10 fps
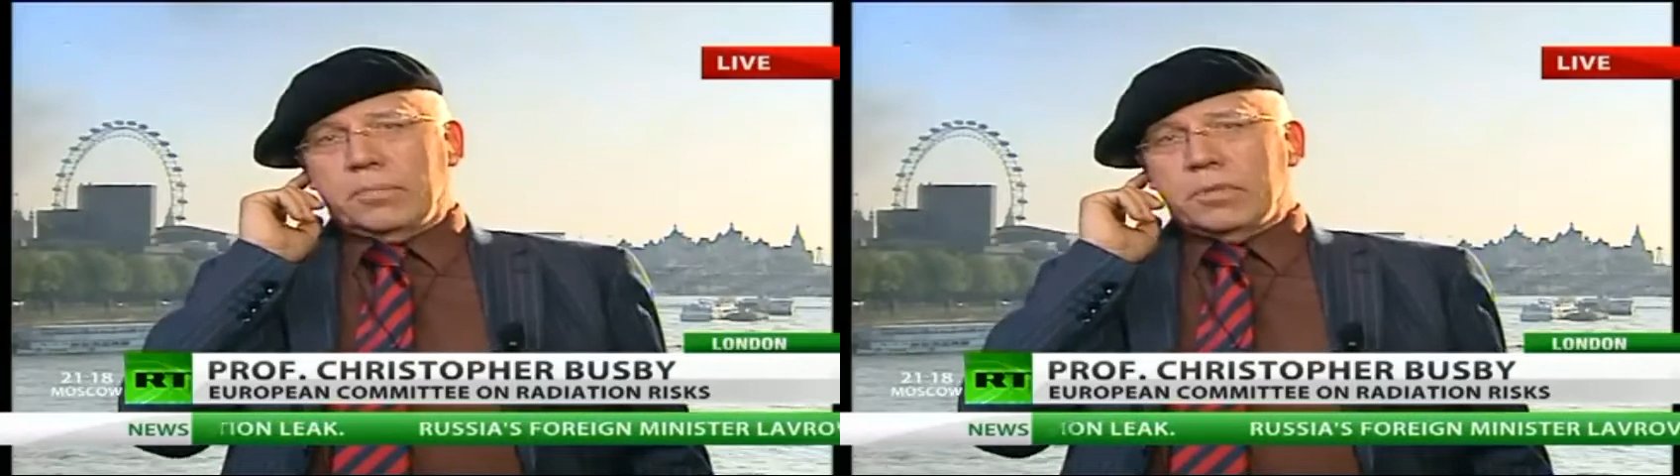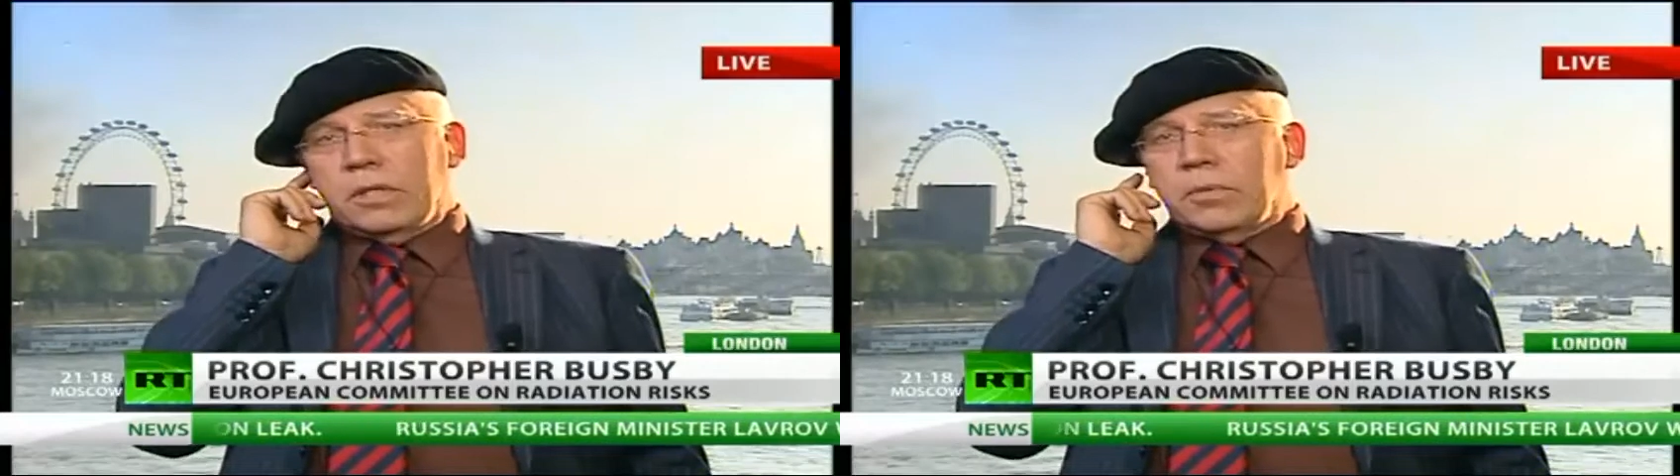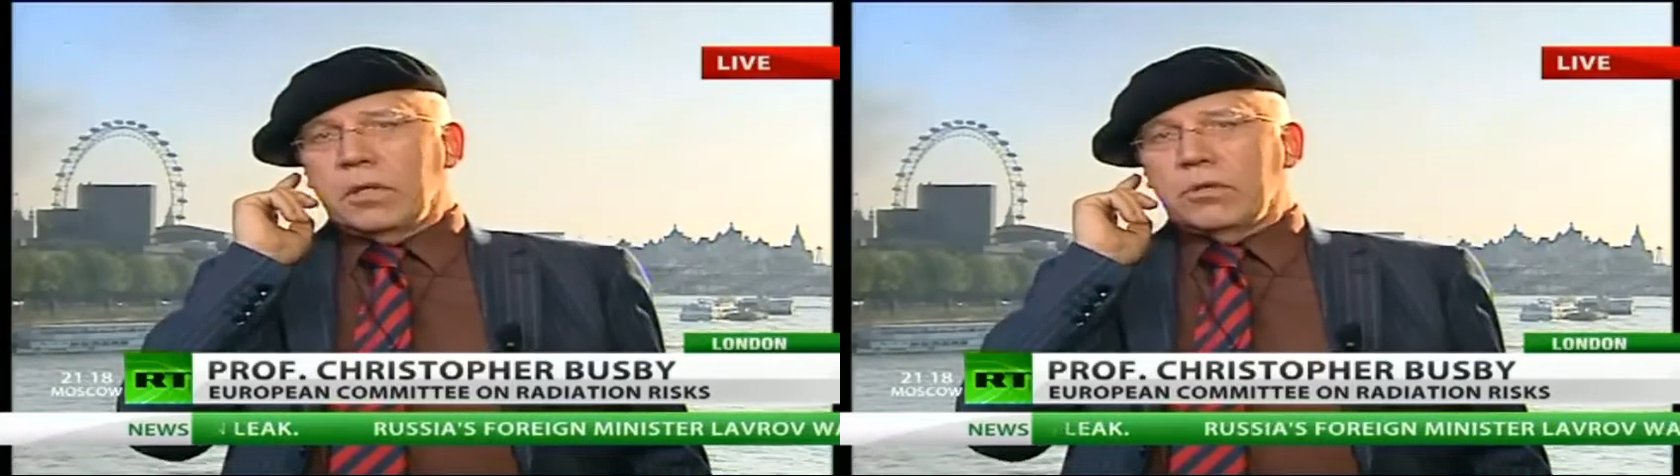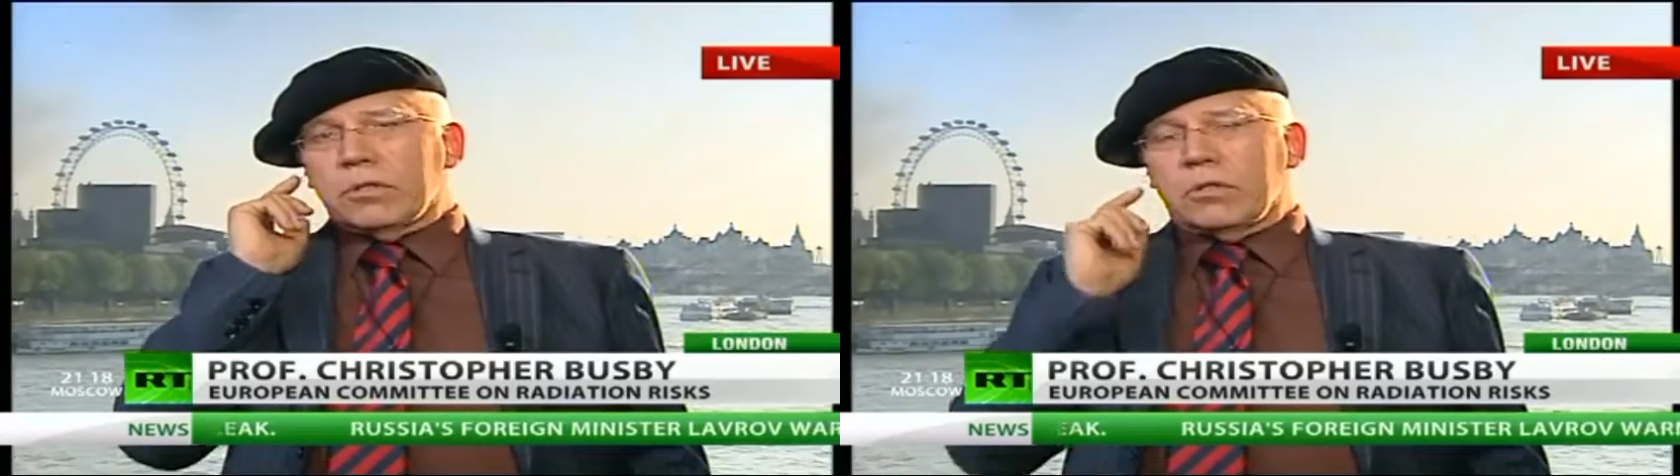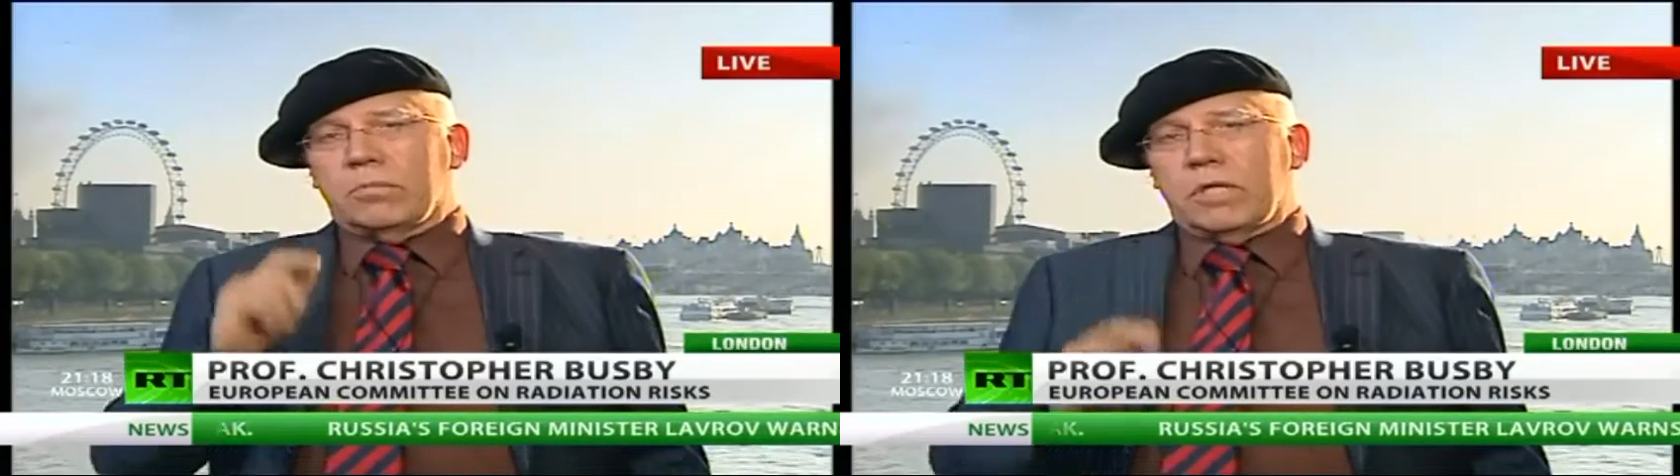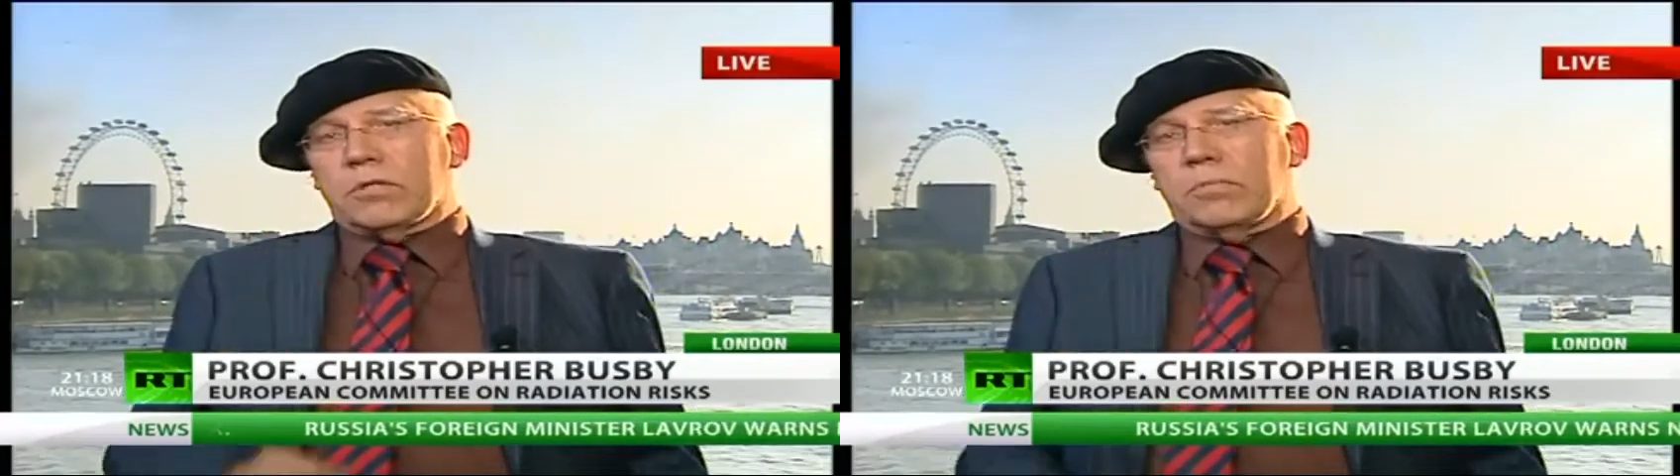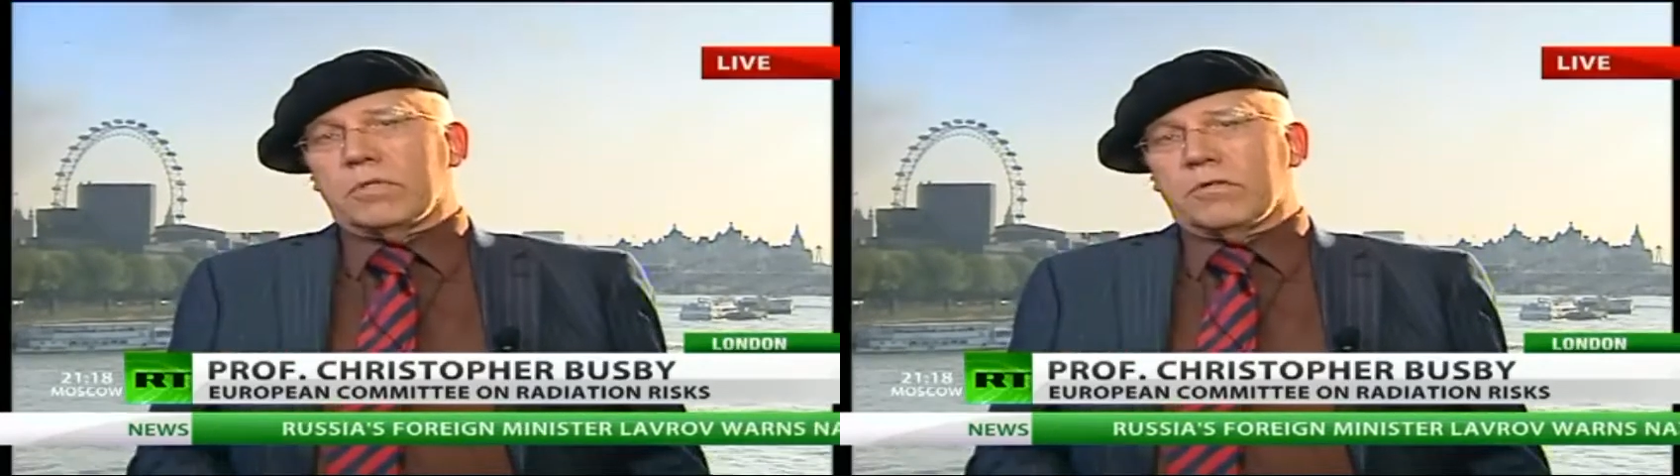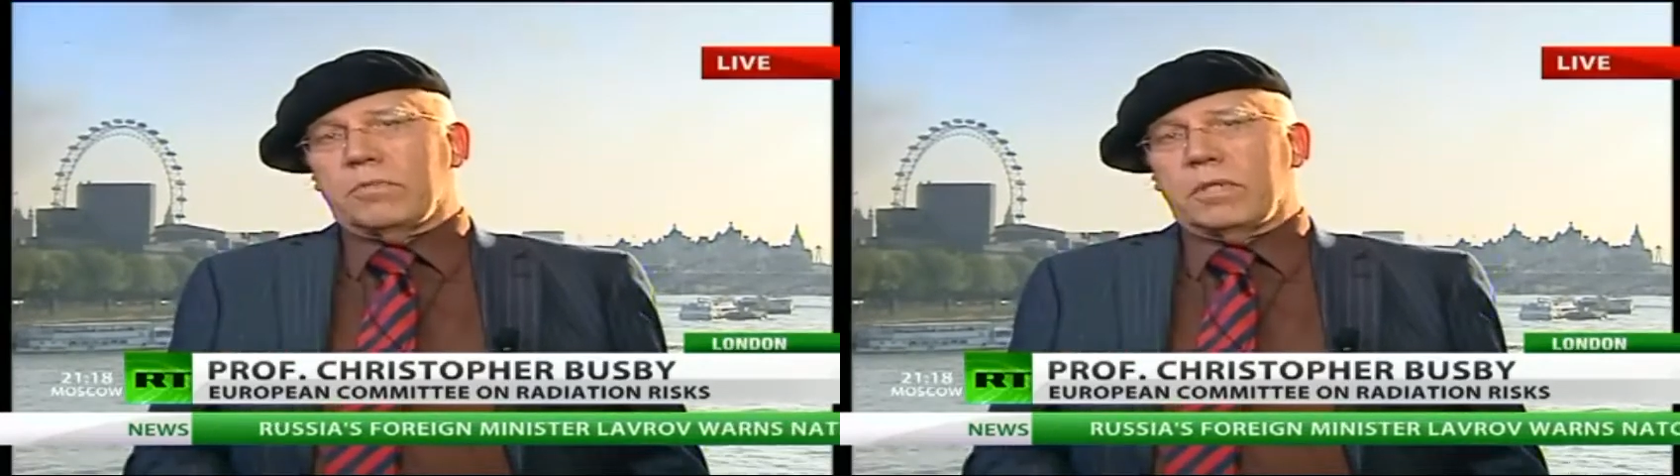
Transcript: epidemiological measurements have